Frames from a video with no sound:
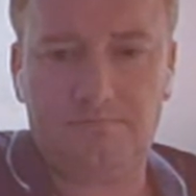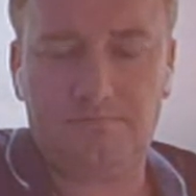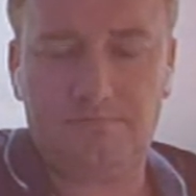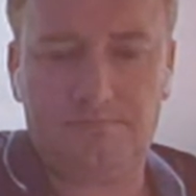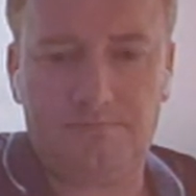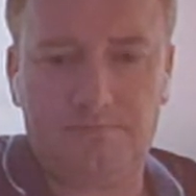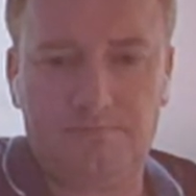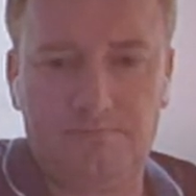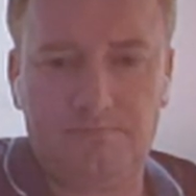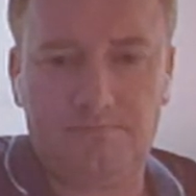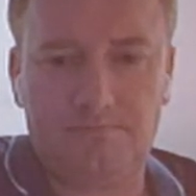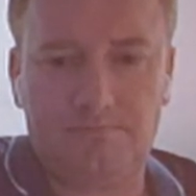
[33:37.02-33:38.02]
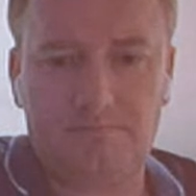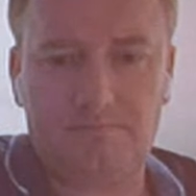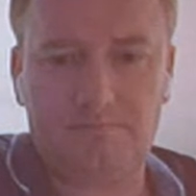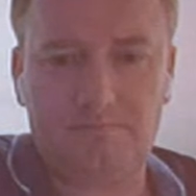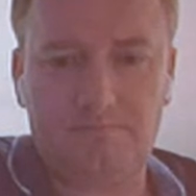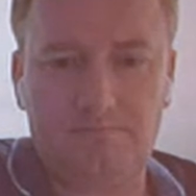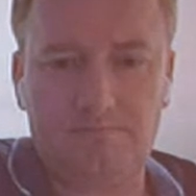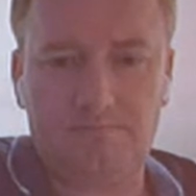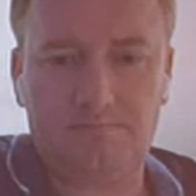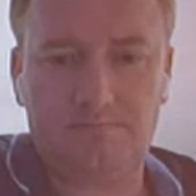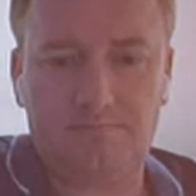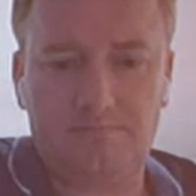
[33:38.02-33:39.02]

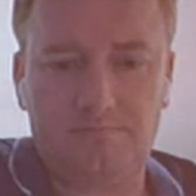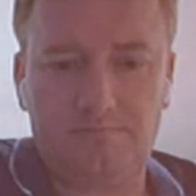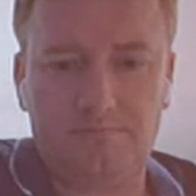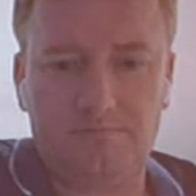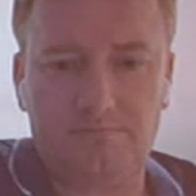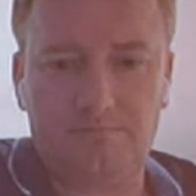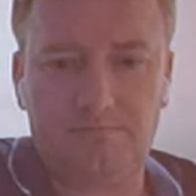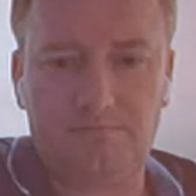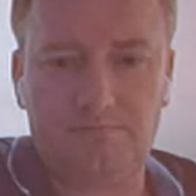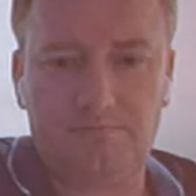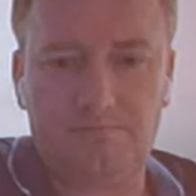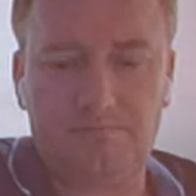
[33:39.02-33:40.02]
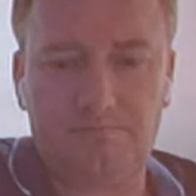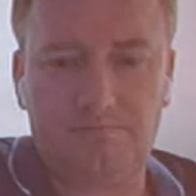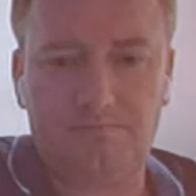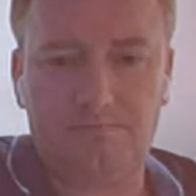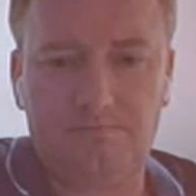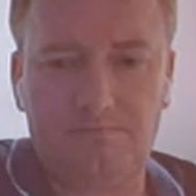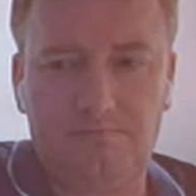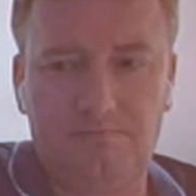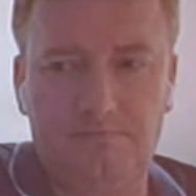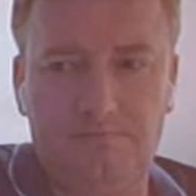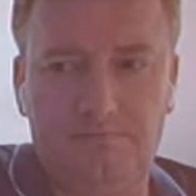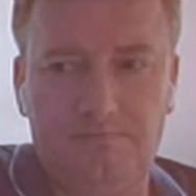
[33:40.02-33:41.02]

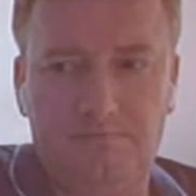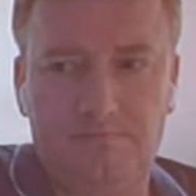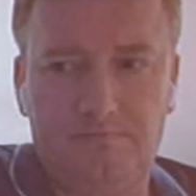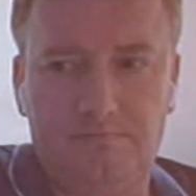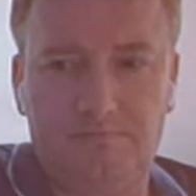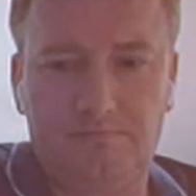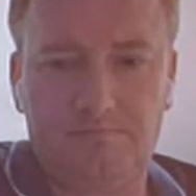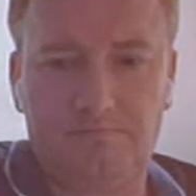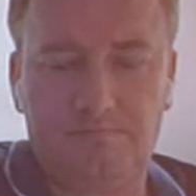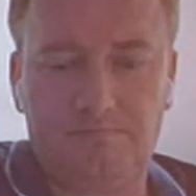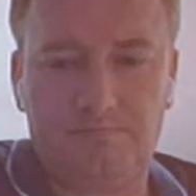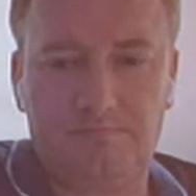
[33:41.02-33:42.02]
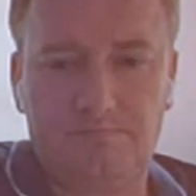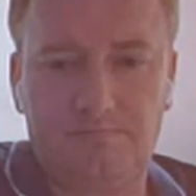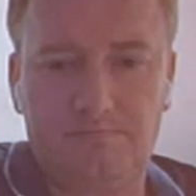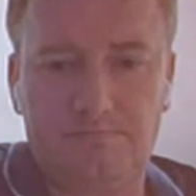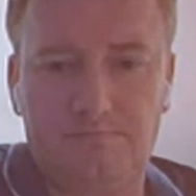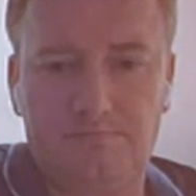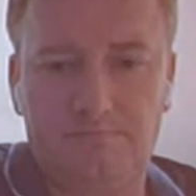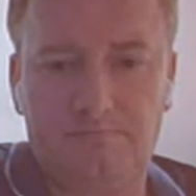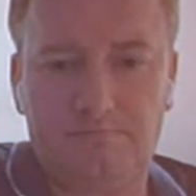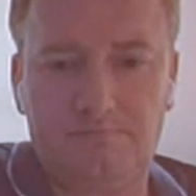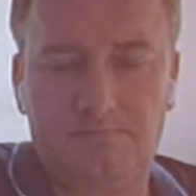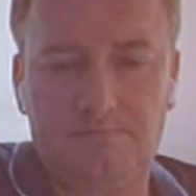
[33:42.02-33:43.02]

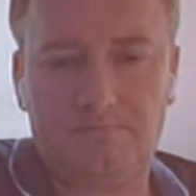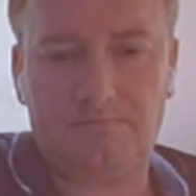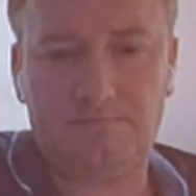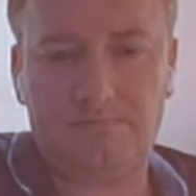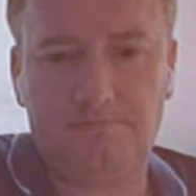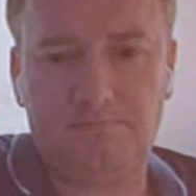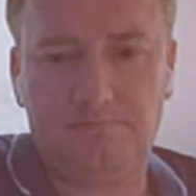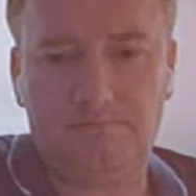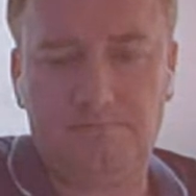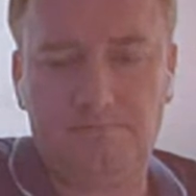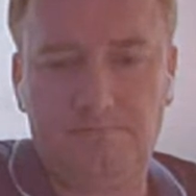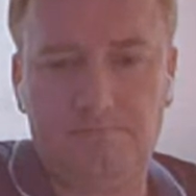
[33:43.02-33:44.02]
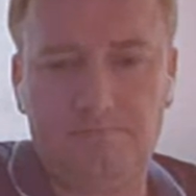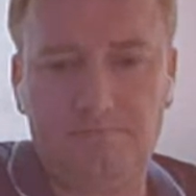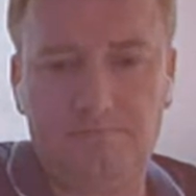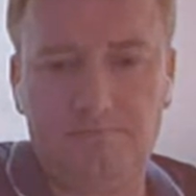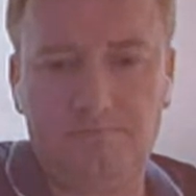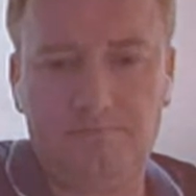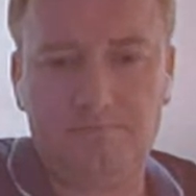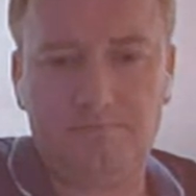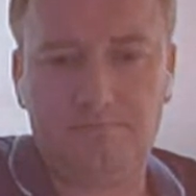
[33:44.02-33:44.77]
(not speaking)